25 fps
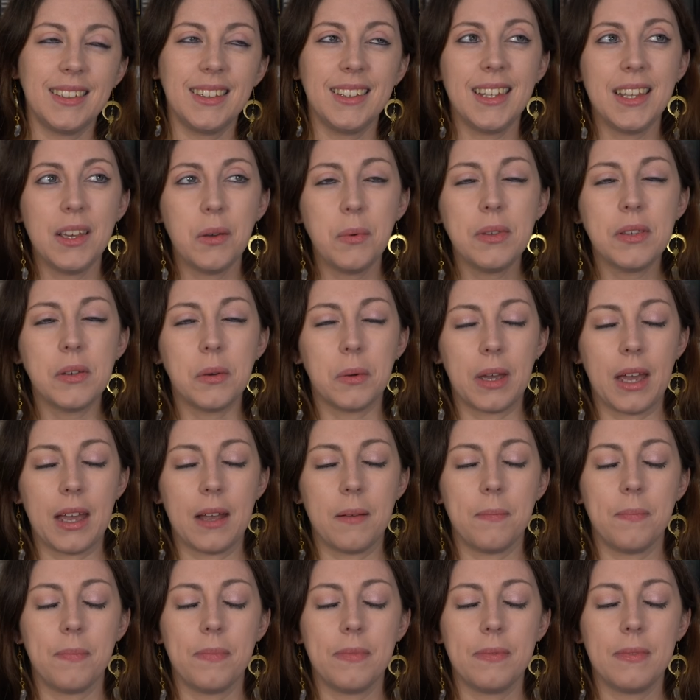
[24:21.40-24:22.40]
It was
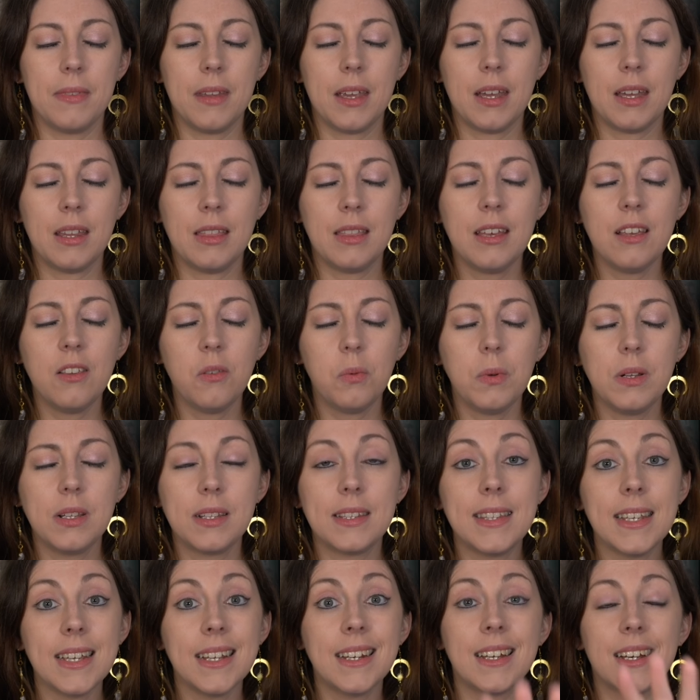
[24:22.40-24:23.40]
okay. In this one,
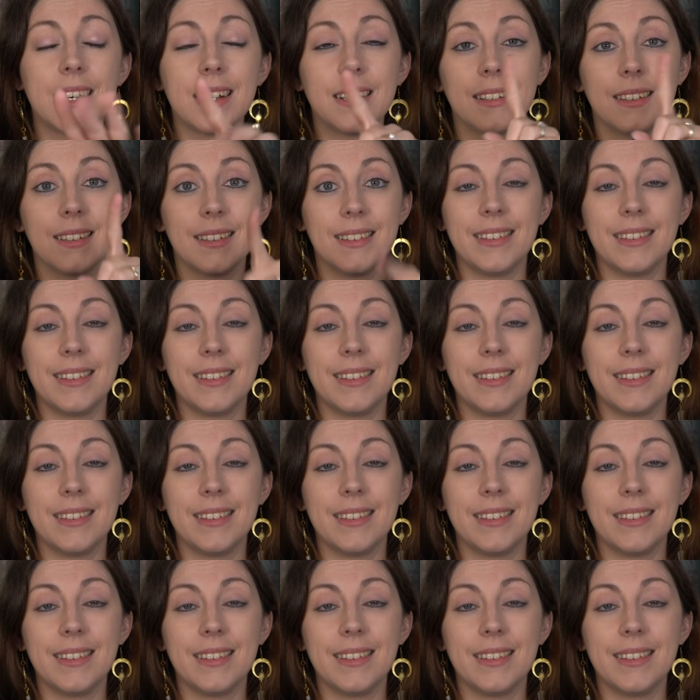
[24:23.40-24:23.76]
Signa